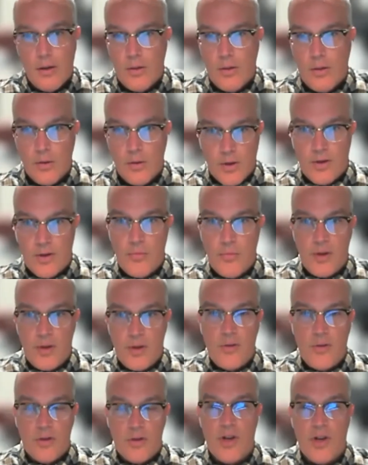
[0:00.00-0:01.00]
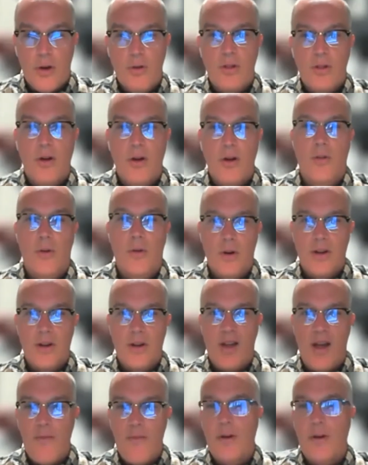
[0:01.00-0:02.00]
There is research out there, there is
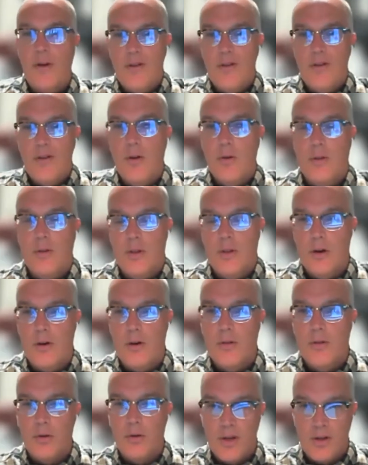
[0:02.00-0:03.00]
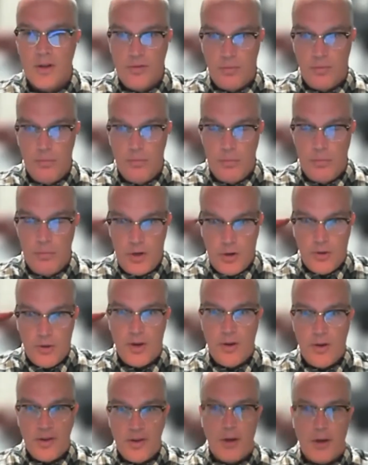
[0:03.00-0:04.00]
evidence out there, there is
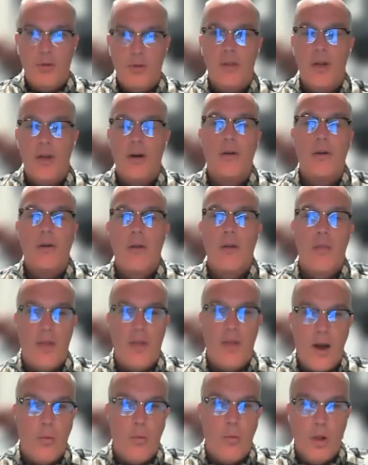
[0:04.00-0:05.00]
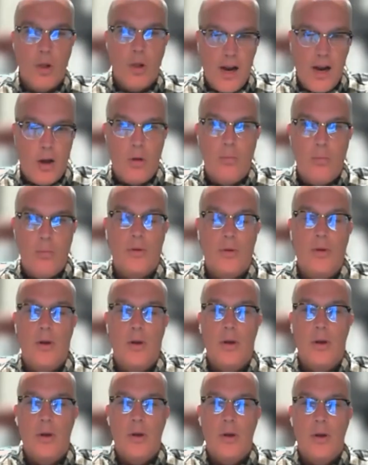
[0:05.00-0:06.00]
materials out there that will help
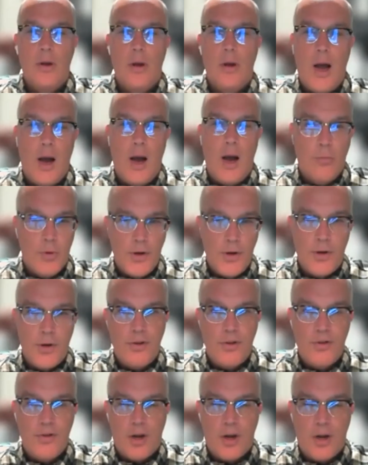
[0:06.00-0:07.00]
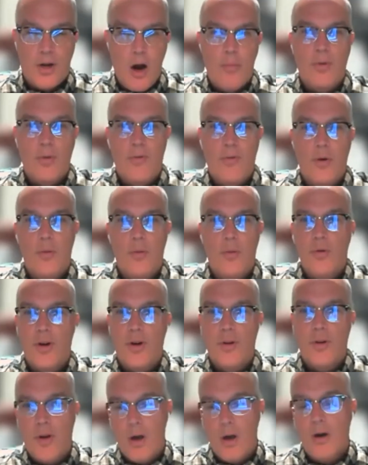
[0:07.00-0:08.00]
reduce the carbon footprint
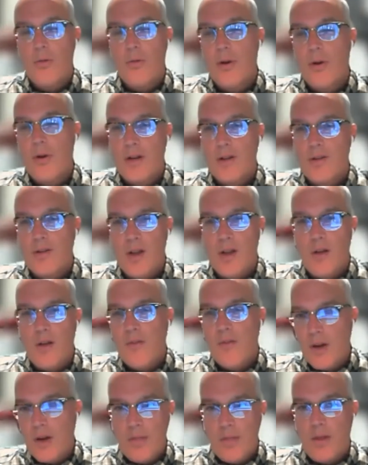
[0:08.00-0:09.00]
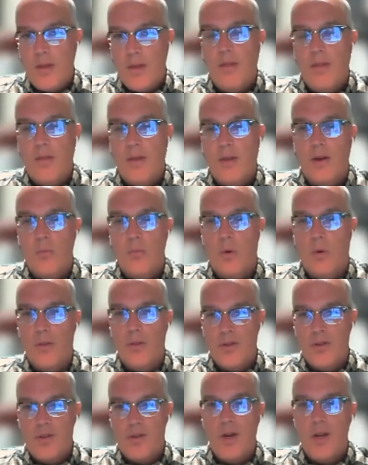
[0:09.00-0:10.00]
of concrete itself. And I think that where the
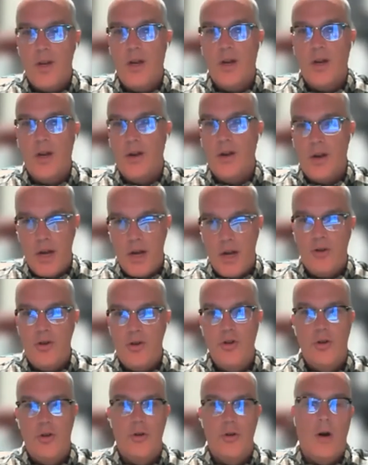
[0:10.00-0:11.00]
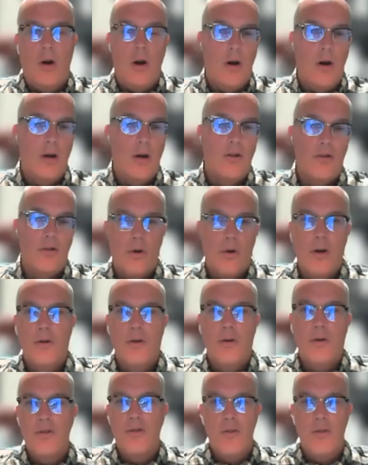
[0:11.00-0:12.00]
city can nudge our
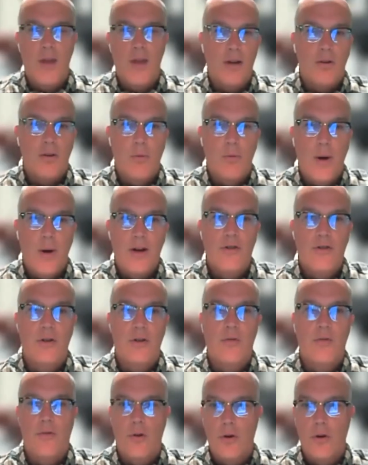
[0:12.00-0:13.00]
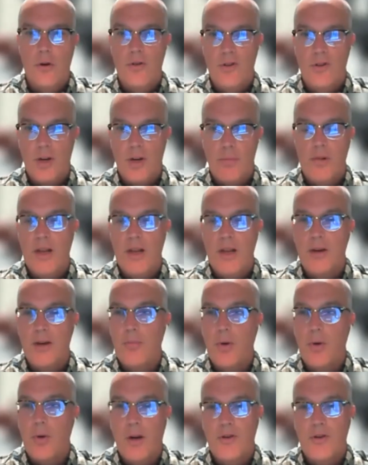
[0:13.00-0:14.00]
constructors in that direction for city planned
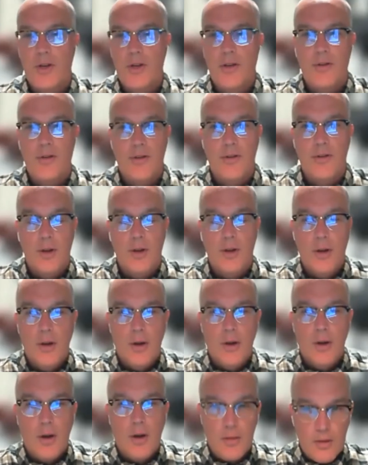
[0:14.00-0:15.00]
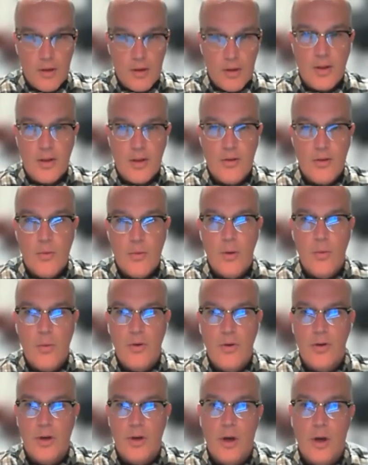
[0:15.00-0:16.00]
projects, I think that's the way we
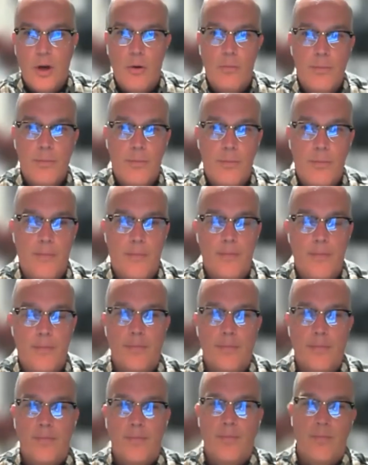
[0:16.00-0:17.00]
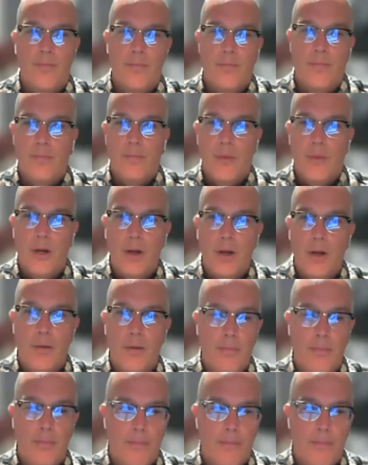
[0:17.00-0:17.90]
should go. Thank you.